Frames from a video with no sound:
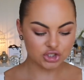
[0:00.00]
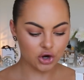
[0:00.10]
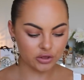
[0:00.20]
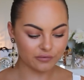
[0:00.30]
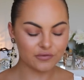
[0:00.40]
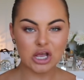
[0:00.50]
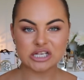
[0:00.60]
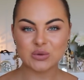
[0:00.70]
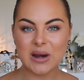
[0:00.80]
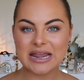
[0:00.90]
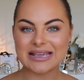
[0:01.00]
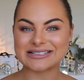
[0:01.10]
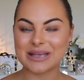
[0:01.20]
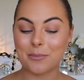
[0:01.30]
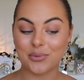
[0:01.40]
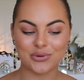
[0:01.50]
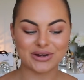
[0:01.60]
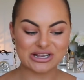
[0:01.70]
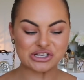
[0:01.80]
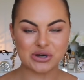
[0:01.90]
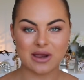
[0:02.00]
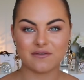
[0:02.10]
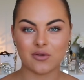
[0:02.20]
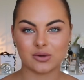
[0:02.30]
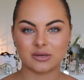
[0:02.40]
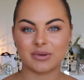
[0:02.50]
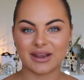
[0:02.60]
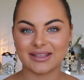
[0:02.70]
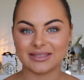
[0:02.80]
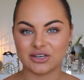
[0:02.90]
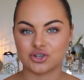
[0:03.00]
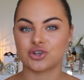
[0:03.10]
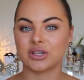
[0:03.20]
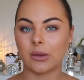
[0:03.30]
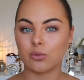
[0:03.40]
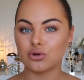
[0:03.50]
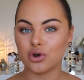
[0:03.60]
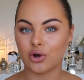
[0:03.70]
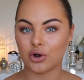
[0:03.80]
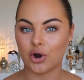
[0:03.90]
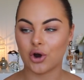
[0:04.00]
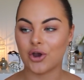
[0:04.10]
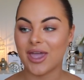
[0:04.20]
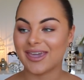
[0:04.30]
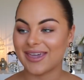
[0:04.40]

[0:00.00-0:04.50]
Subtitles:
So the first one is pretty straightforward, but I literally will not go